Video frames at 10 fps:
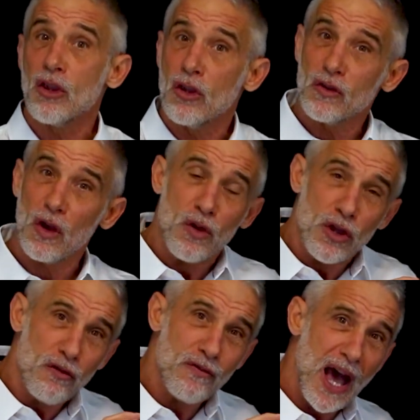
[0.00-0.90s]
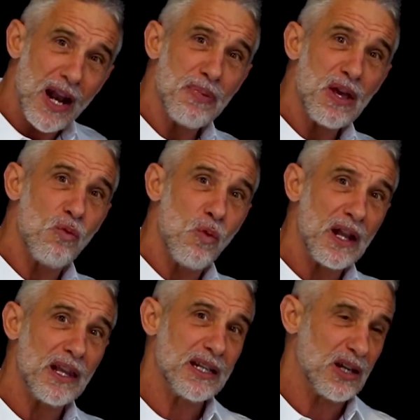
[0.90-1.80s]
So you've got to be
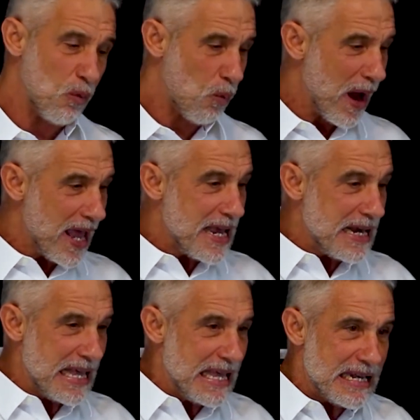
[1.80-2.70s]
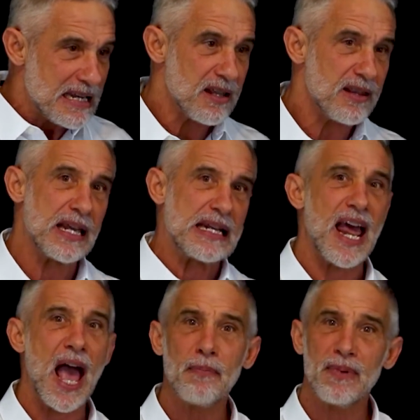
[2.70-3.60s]
willing to wade into the
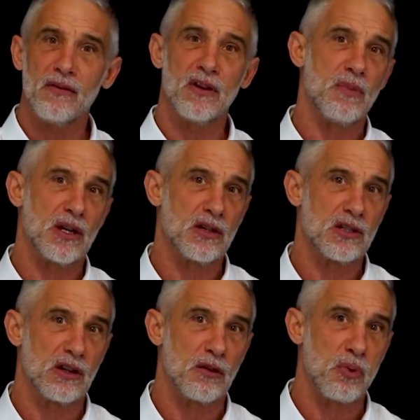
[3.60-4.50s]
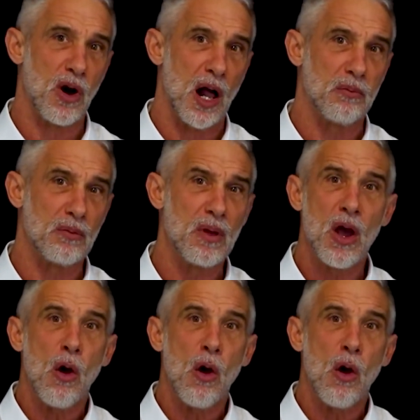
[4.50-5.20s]
adaptive dimensions of the problem